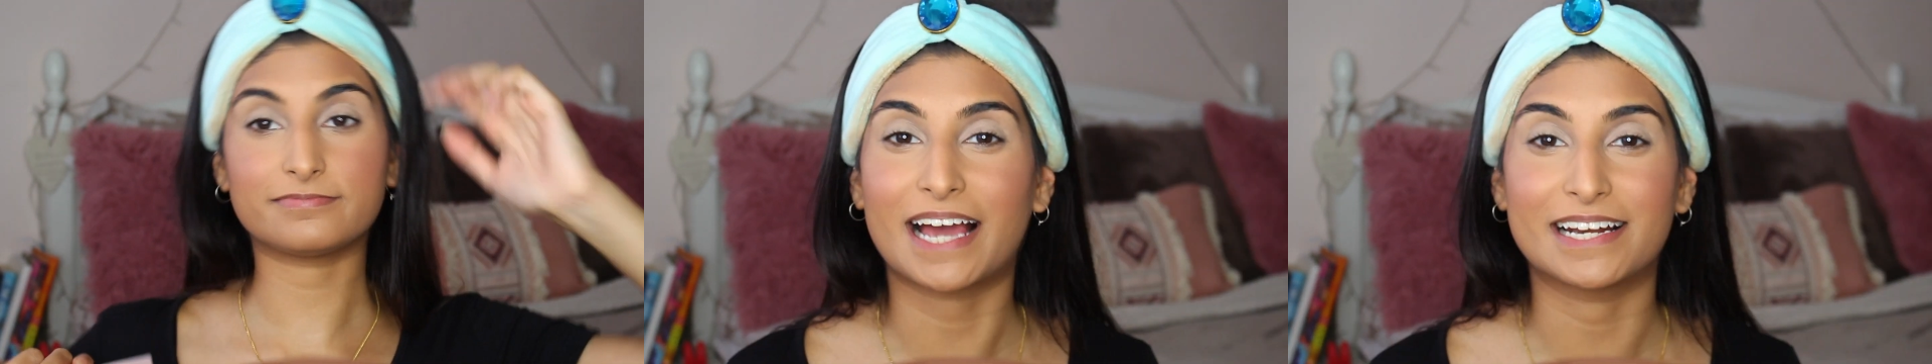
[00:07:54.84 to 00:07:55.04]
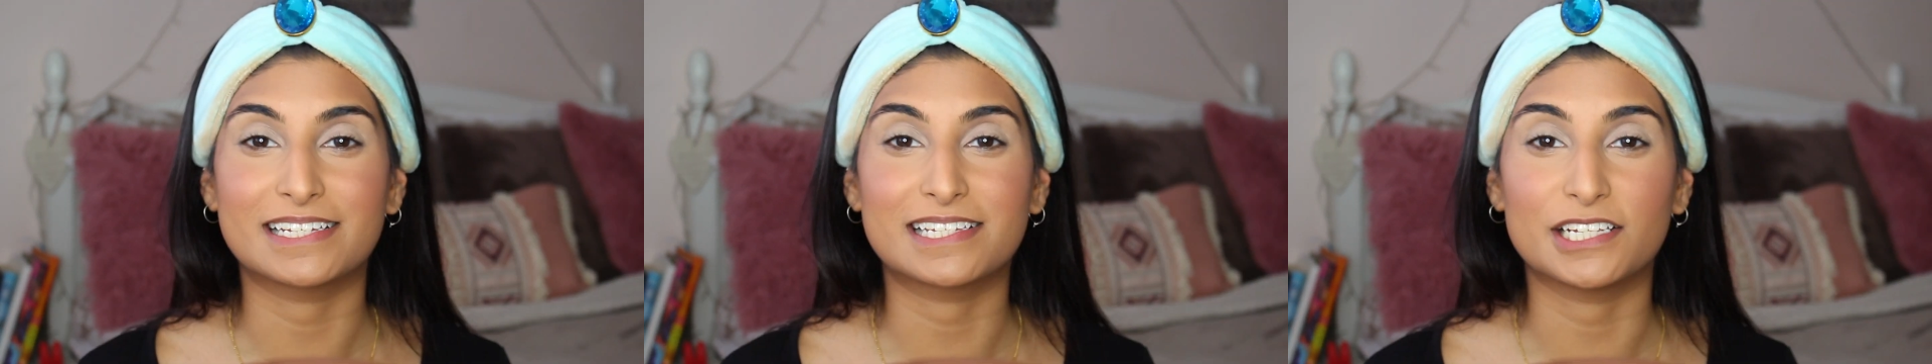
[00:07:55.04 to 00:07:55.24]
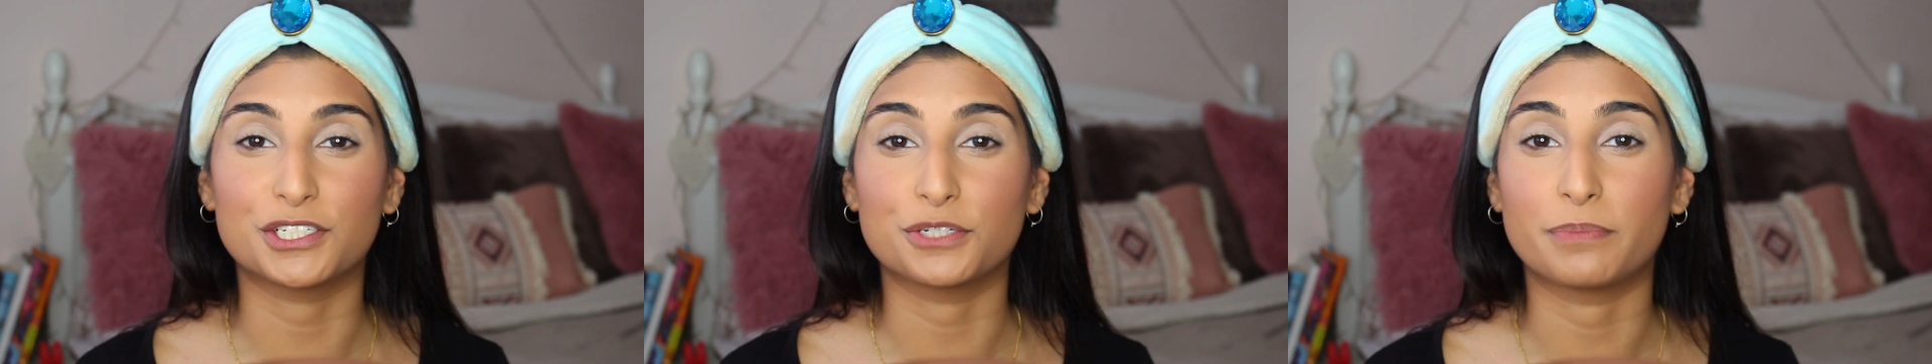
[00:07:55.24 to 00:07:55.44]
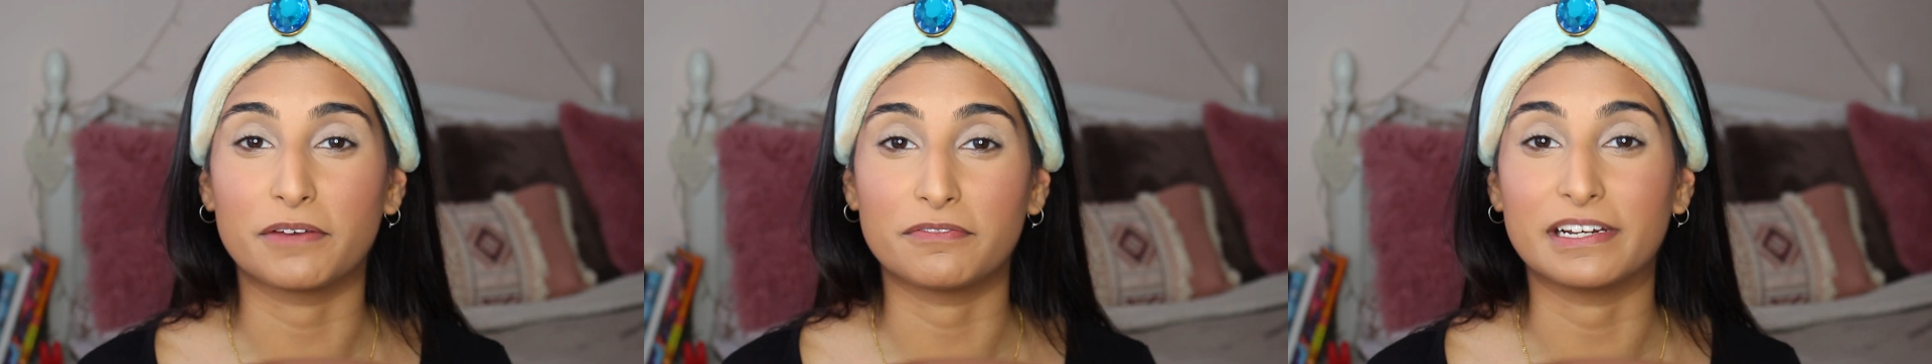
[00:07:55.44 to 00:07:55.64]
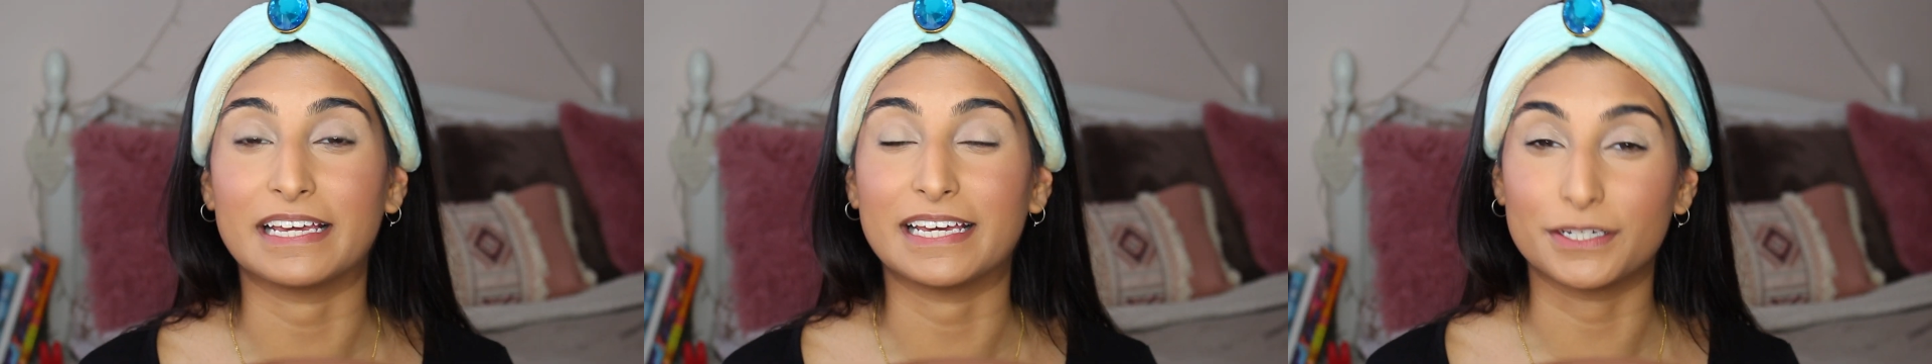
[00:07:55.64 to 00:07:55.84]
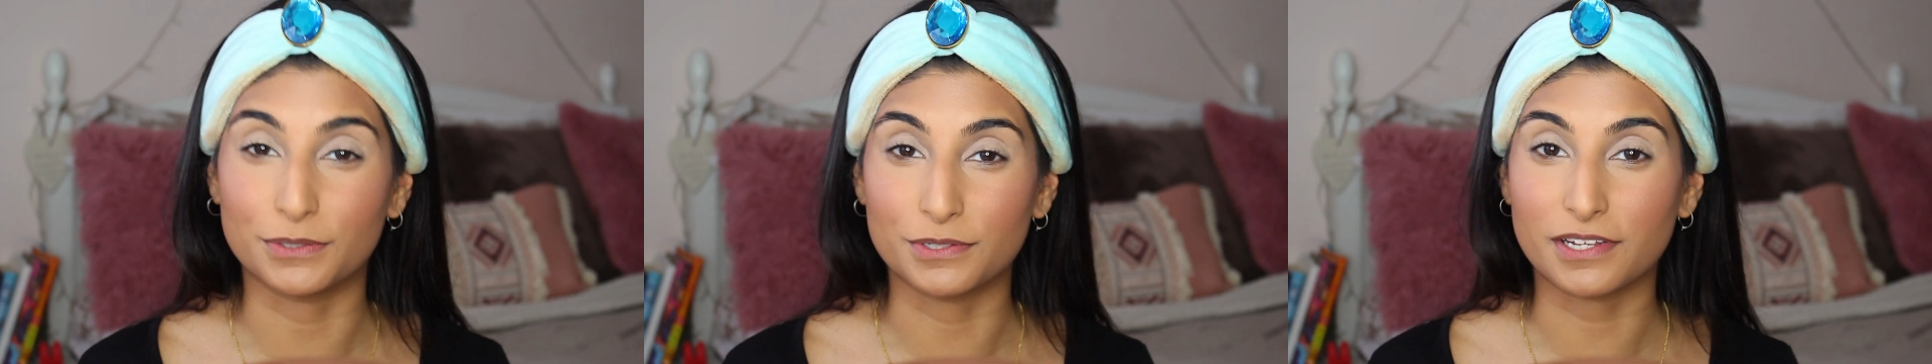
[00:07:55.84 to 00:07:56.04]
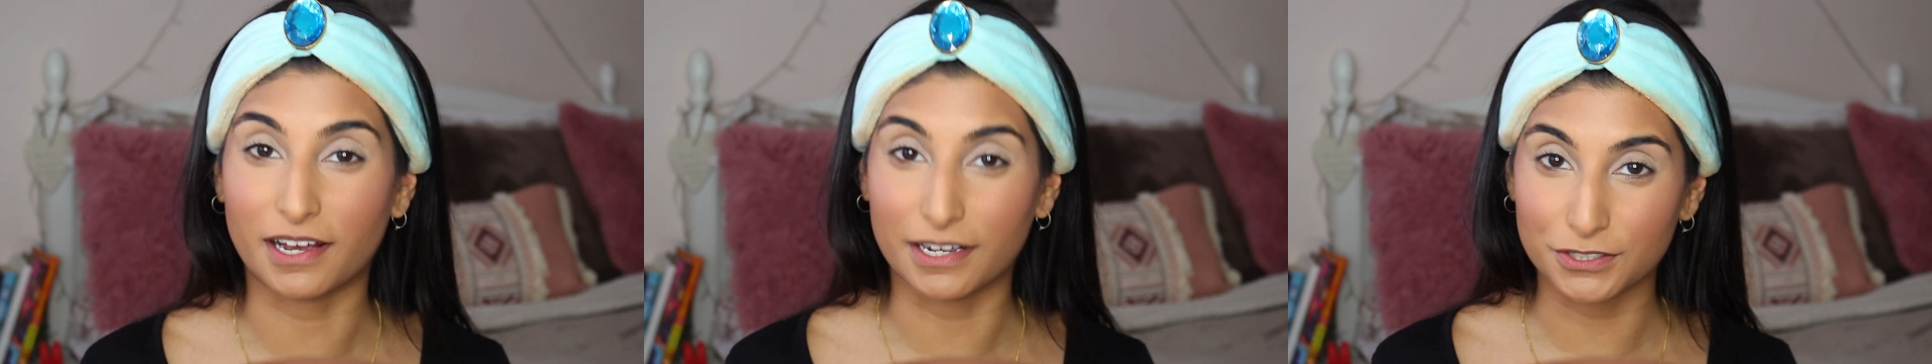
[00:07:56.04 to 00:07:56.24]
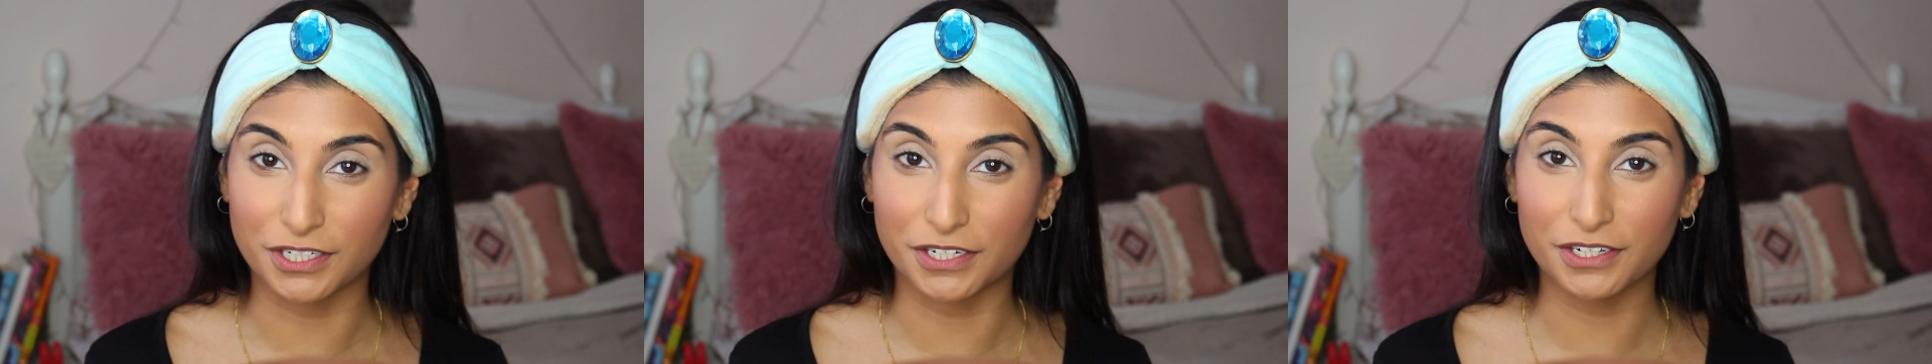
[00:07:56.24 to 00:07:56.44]
Anastasia Beverly Hills
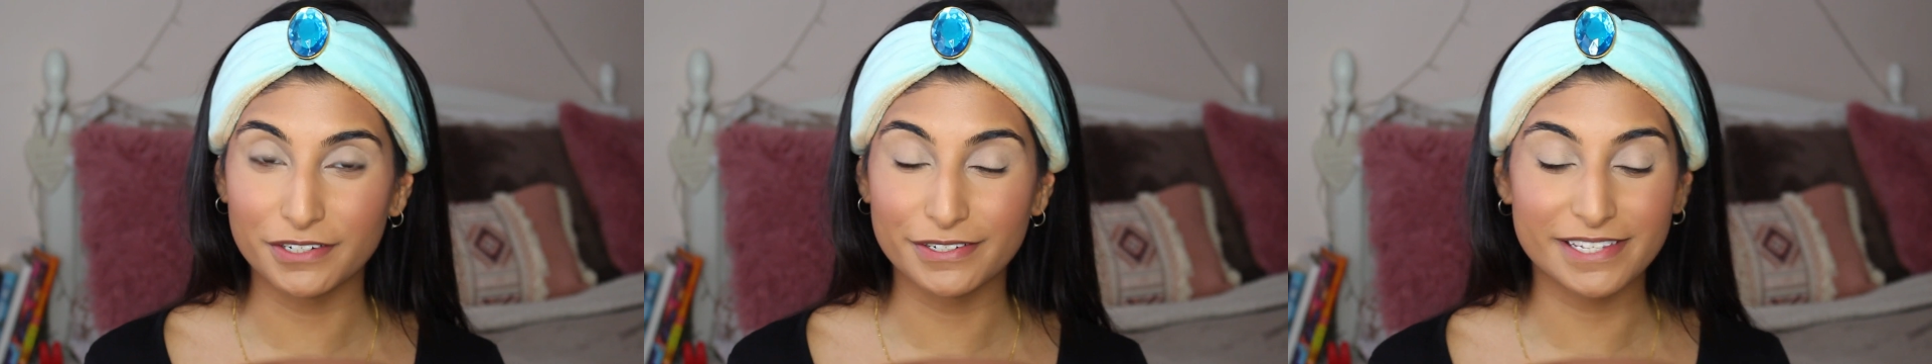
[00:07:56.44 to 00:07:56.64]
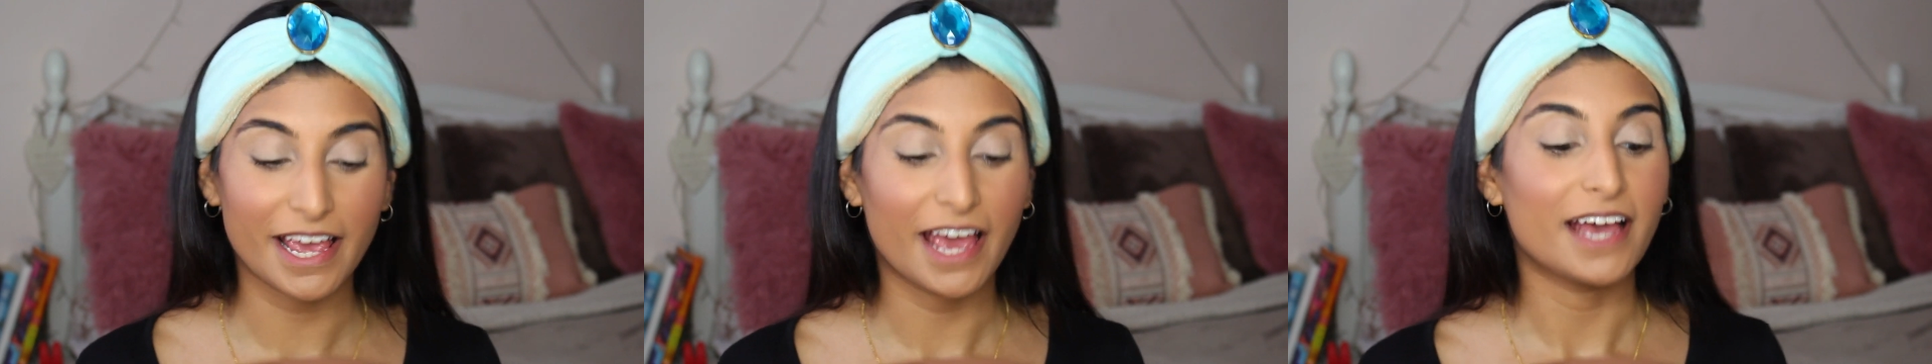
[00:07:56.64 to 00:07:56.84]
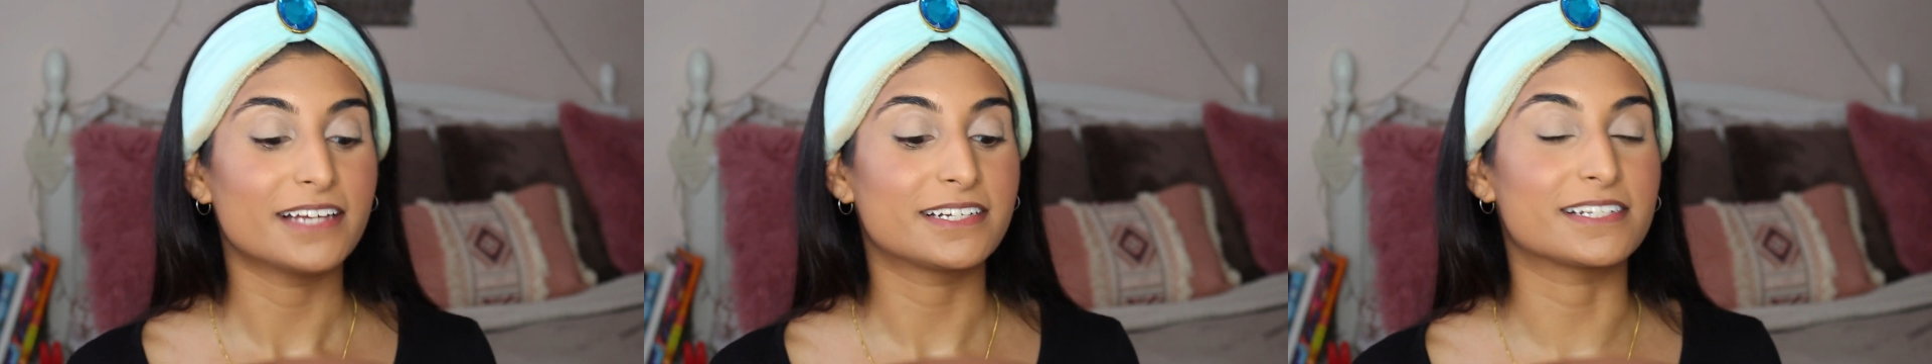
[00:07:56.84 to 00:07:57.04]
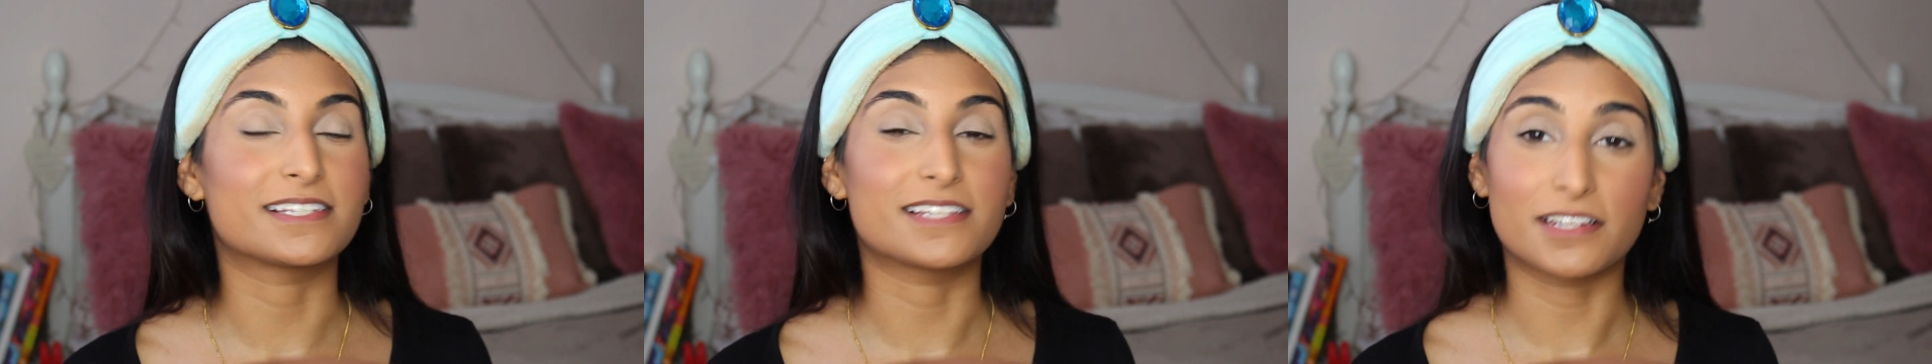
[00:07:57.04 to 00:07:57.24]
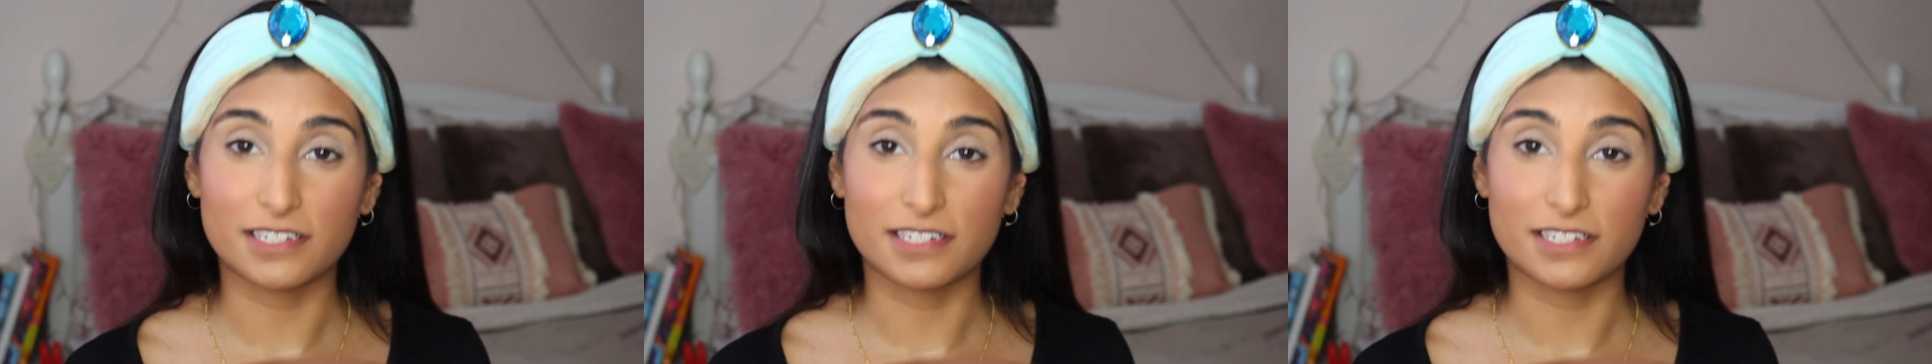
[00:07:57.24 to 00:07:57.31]
eyeshadows to